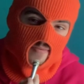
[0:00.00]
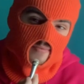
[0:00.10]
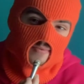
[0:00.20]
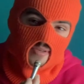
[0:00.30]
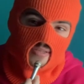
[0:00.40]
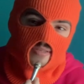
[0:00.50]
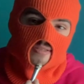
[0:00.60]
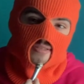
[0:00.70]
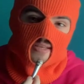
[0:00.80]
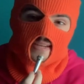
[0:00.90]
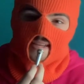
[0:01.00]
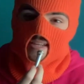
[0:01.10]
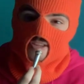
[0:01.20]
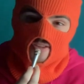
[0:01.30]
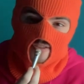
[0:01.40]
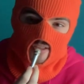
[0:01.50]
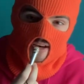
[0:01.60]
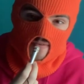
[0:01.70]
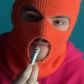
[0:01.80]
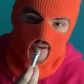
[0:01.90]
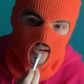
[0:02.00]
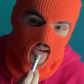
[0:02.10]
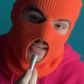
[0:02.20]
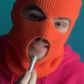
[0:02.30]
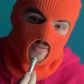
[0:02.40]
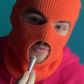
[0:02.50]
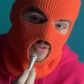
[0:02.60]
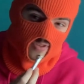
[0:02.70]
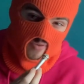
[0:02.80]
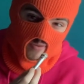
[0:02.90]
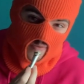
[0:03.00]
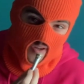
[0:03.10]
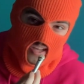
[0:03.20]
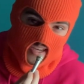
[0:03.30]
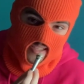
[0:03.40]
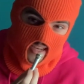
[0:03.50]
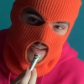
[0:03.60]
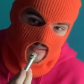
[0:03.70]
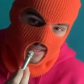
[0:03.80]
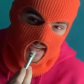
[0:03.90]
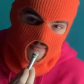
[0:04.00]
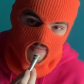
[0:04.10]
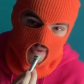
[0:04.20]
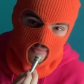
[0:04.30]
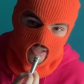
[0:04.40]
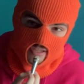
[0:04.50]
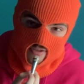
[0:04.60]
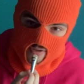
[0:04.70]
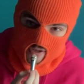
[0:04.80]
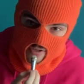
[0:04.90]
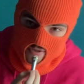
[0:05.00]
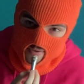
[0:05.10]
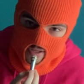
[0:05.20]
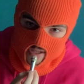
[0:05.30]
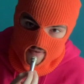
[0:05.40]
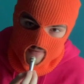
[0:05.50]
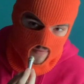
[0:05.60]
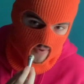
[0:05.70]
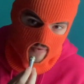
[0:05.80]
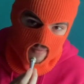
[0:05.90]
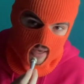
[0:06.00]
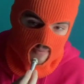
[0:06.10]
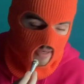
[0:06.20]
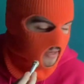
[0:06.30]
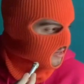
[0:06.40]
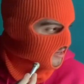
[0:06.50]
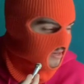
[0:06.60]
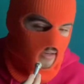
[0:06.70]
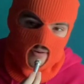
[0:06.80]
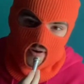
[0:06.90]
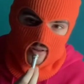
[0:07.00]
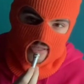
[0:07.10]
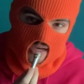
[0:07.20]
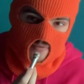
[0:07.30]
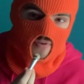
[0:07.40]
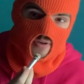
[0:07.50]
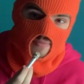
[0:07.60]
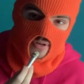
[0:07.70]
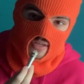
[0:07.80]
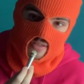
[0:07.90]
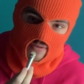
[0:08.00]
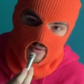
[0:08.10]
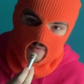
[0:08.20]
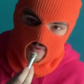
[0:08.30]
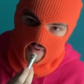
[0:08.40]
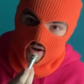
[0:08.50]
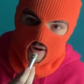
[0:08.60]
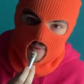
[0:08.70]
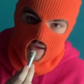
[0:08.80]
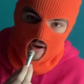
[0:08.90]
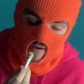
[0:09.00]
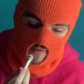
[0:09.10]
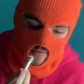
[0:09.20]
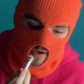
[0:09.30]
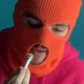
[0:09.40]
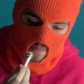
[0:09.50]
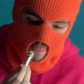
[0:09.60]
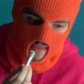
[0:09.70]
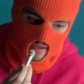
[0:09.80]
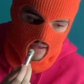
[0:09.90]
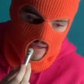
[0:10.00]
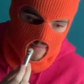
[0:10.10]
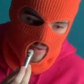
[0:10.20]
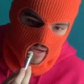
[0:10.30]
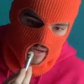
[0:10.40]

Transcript: because they need each other's love. I guess Lucy sort of realized that, yeah, maybe she does truly love Wavy Baby. All this effort he put in sort of started to pay off in a way. But